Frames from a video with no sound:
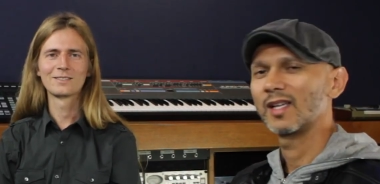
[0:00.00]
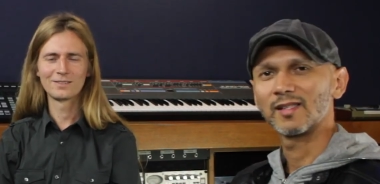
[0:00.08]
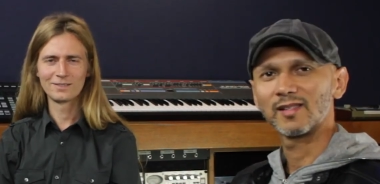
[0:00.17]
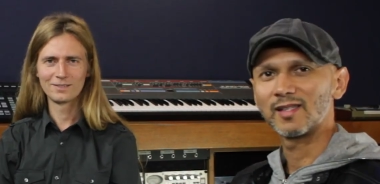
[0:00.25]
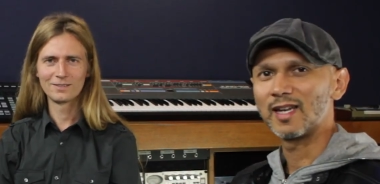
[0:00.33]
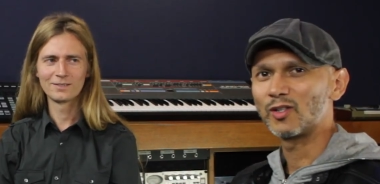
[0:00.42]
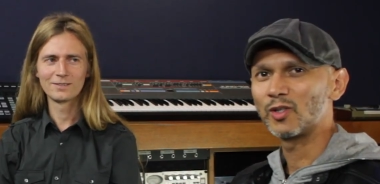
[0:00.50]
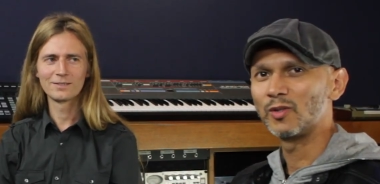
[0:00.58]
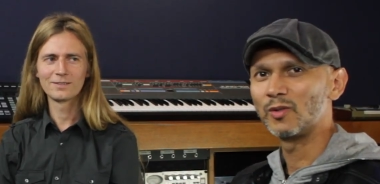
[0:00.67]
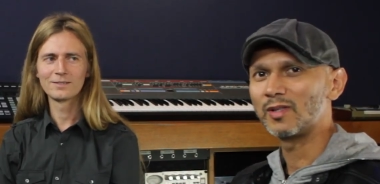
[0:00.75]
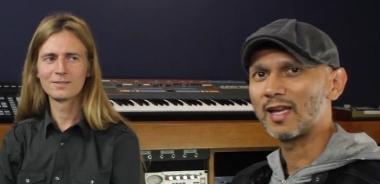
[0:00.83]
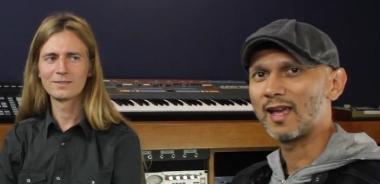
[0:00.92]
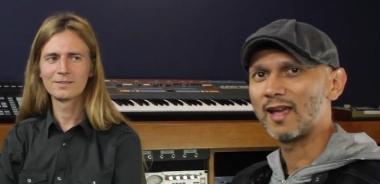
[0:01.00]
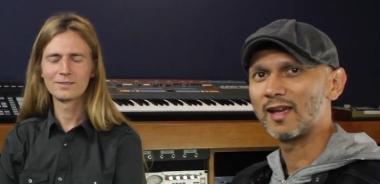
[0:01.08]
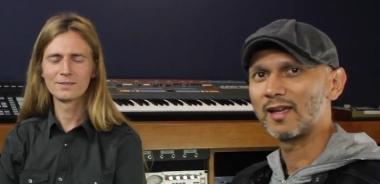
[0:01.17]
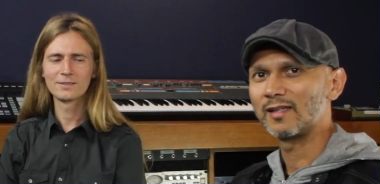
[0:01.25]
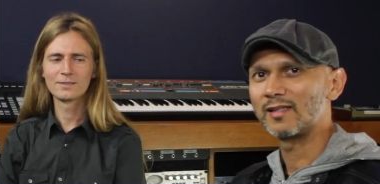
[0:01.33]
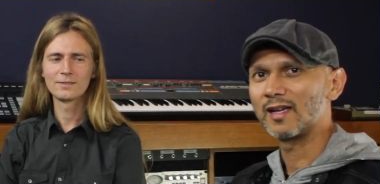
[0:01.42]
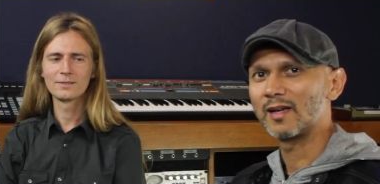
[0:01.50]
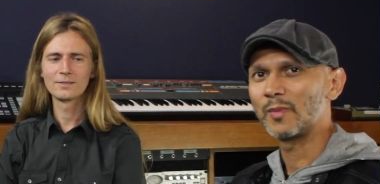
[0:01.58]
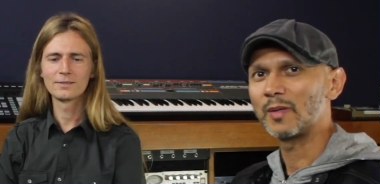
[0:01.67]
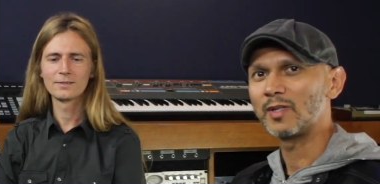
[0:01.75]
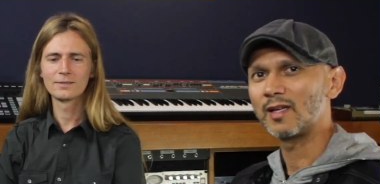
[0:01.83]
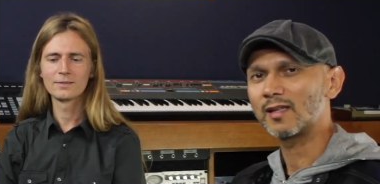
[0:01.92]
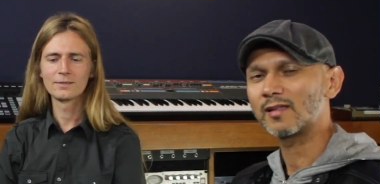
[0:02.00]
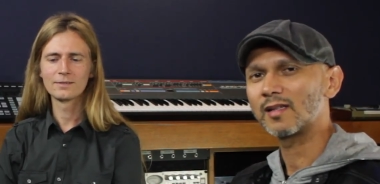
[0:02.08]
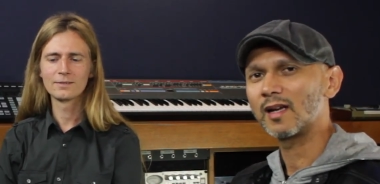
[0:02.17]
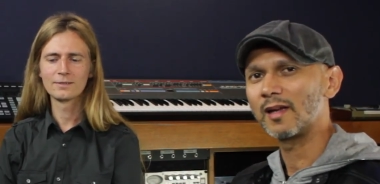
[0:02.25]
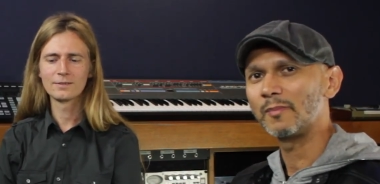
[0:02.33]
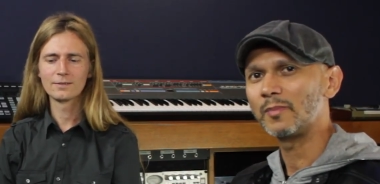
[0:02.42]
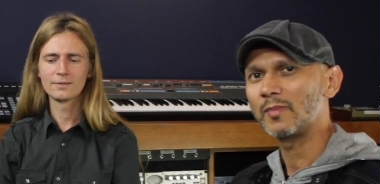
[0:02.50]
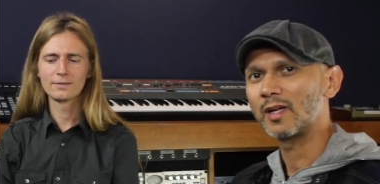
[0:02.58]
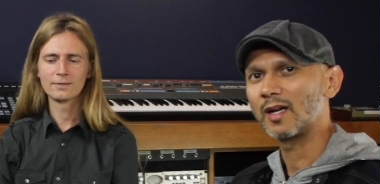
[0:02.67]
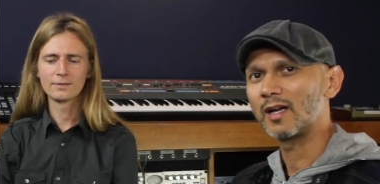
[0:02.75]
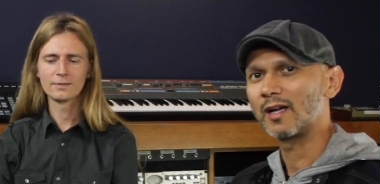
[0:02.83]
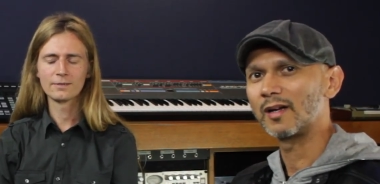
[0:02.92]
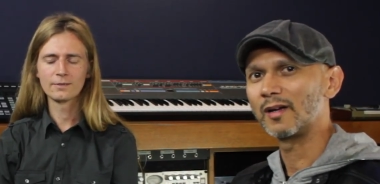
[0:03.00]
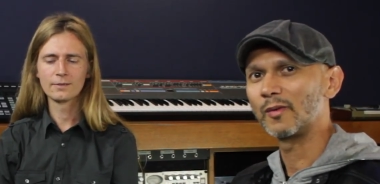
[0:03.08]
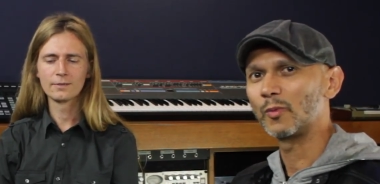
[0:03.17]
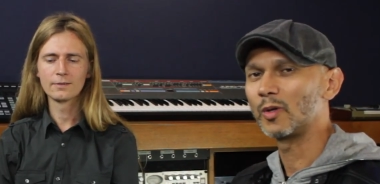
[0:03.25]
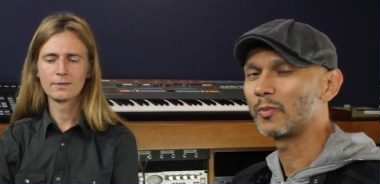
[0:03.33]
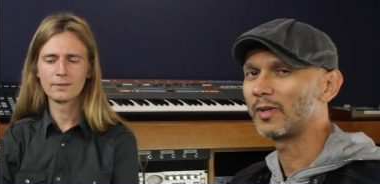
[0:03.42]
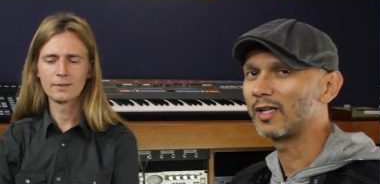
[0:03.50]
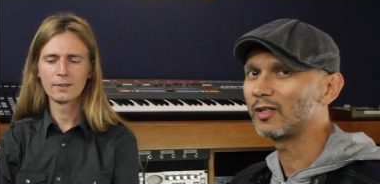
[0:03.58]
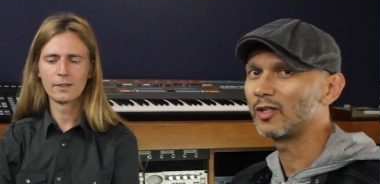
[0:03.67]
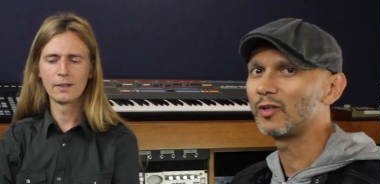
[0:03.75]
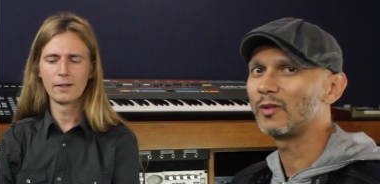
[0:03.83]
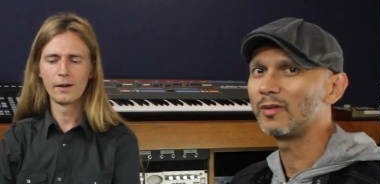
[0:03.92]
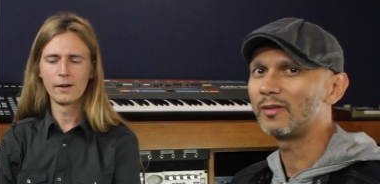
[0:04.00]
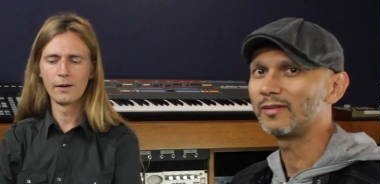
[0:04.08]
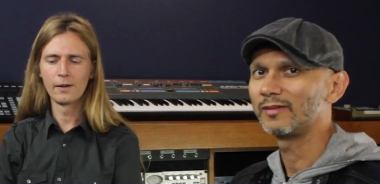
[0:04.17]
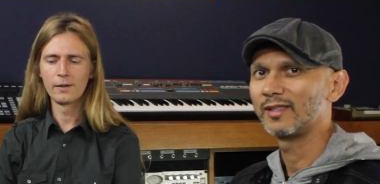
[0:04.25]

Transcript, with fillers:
Speaker 1: Stay tuned, and uh, maybe next time uh, we'll bring you